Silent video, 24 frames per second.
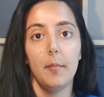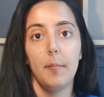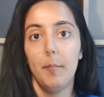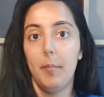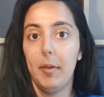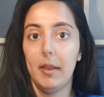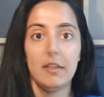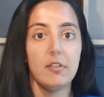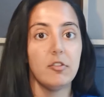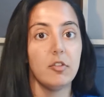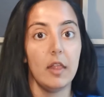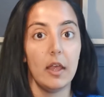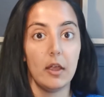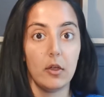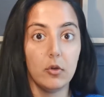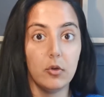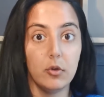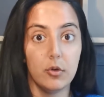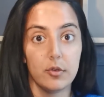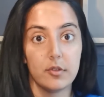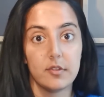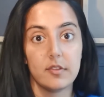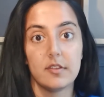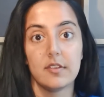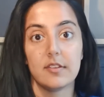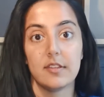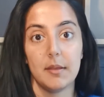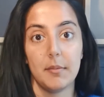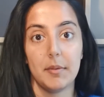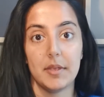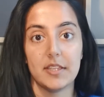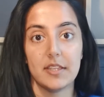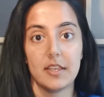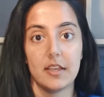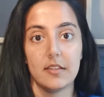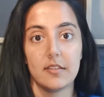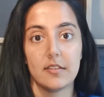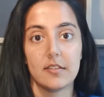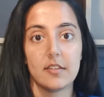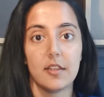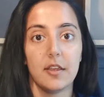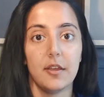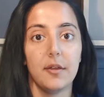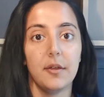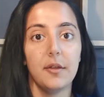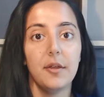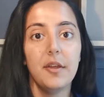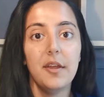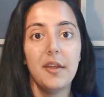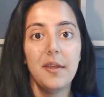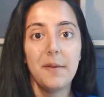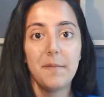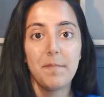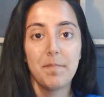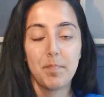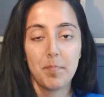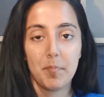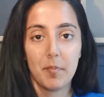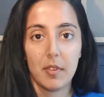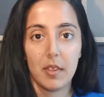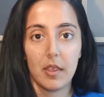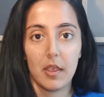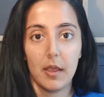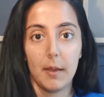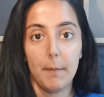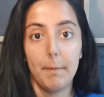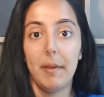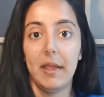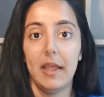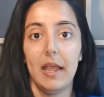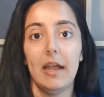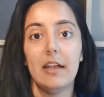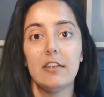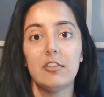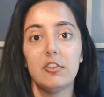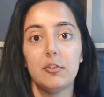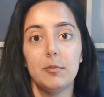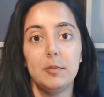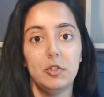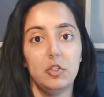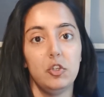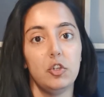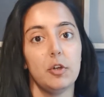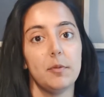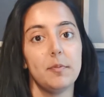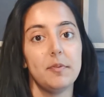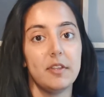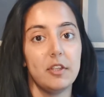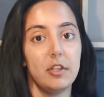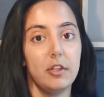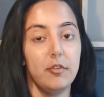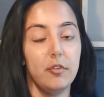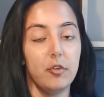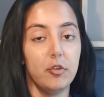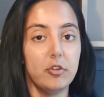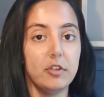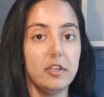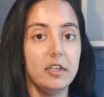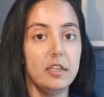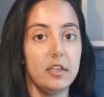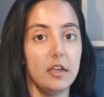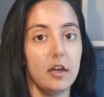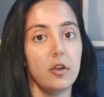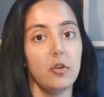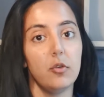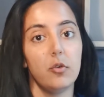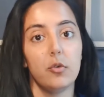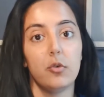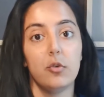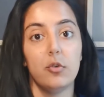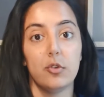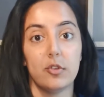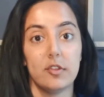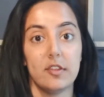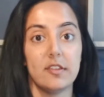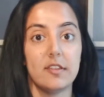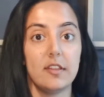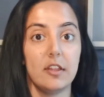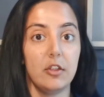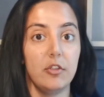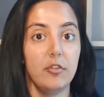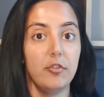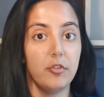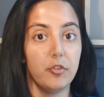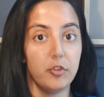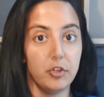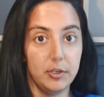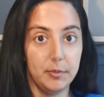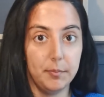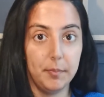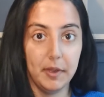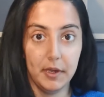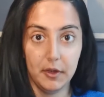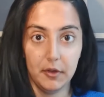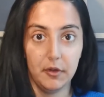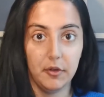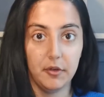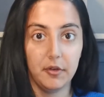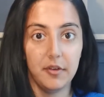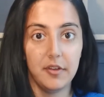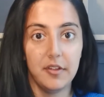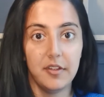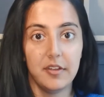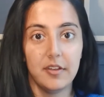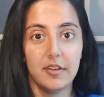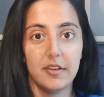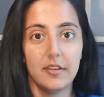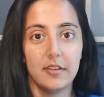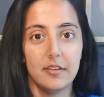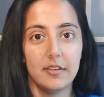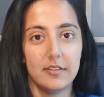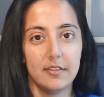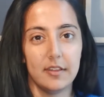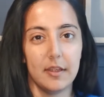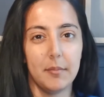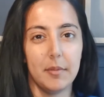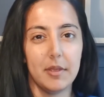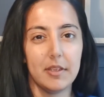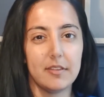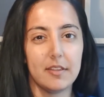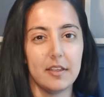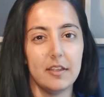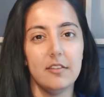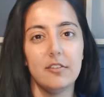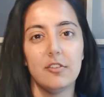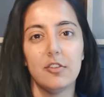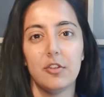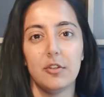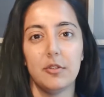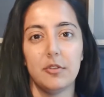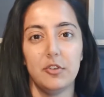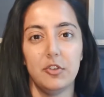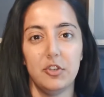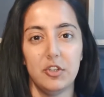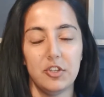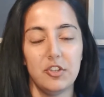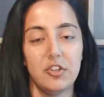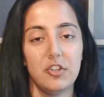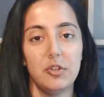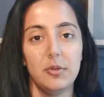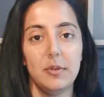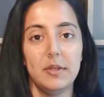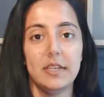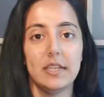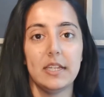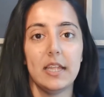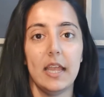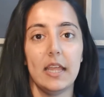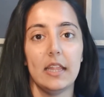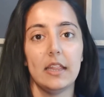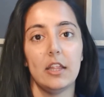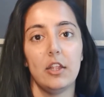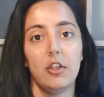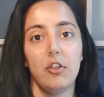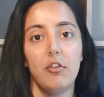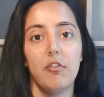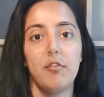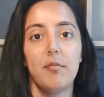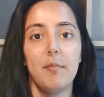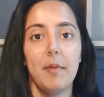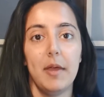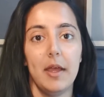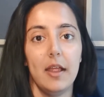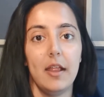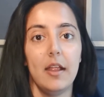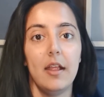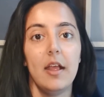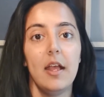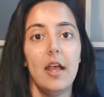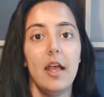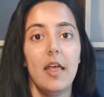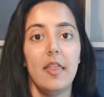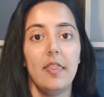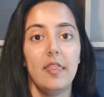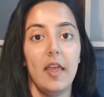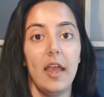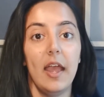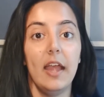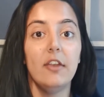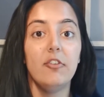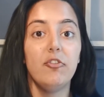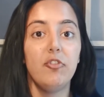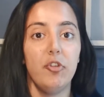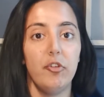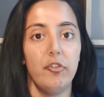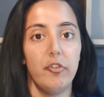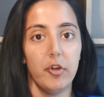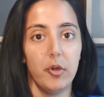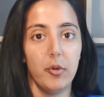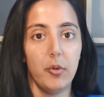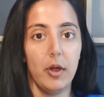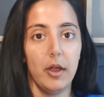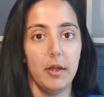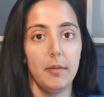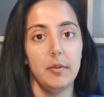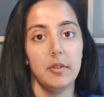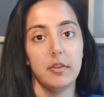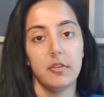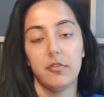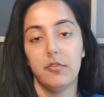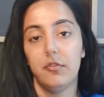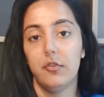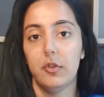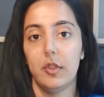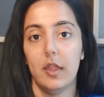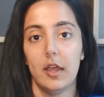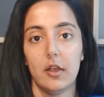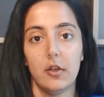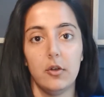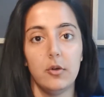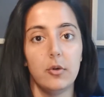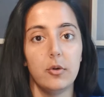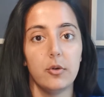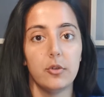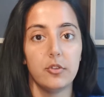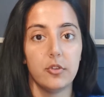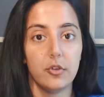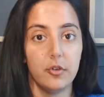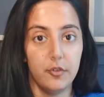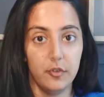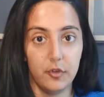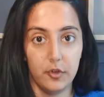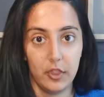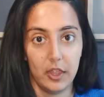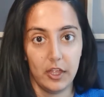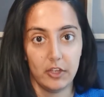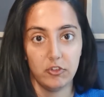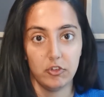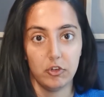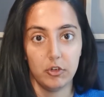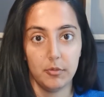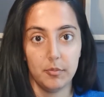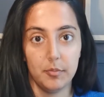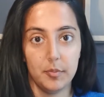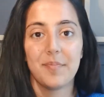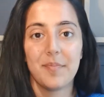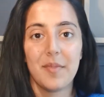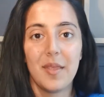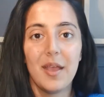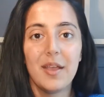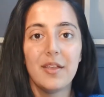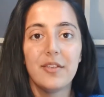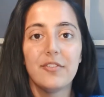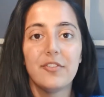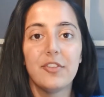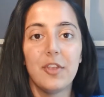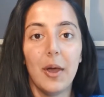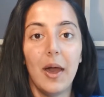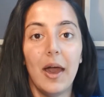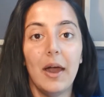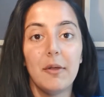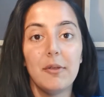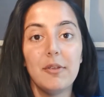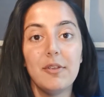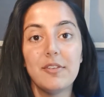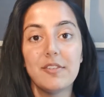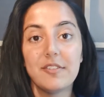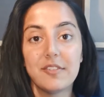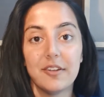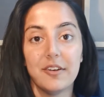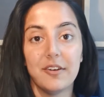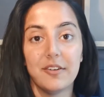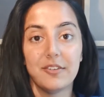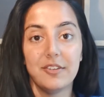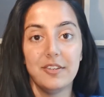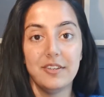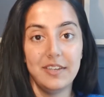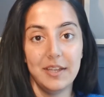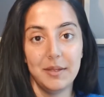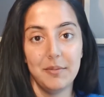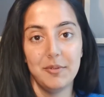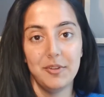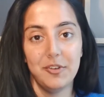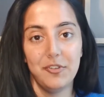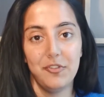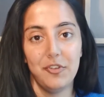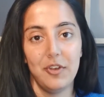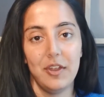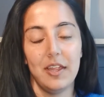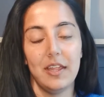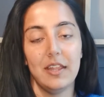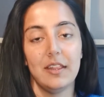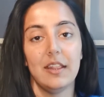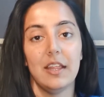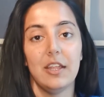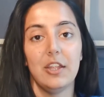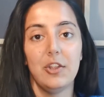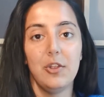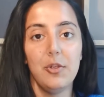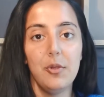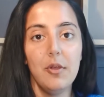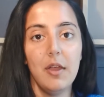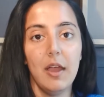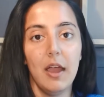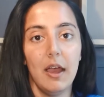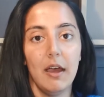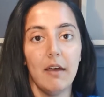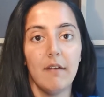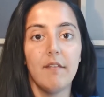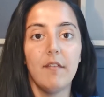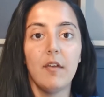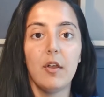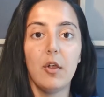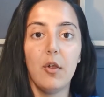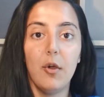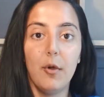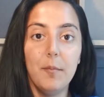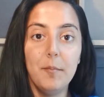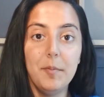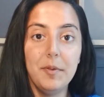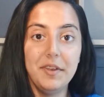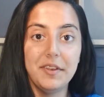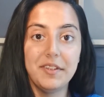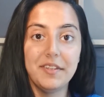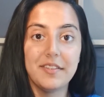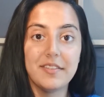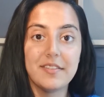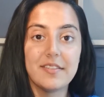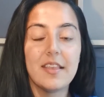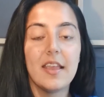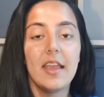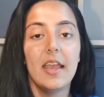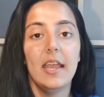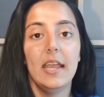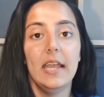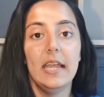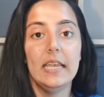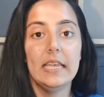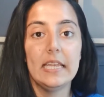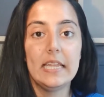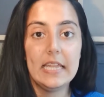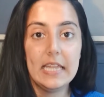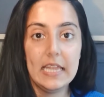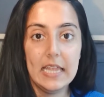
place in that course. Does that make sense? So, but it has to be jobs that you've already done or courses that you've already been on. Does that make sense? So just to indicate that you've met the entry requirements for that course or for that job. So how you start to demonstrate that you have competence in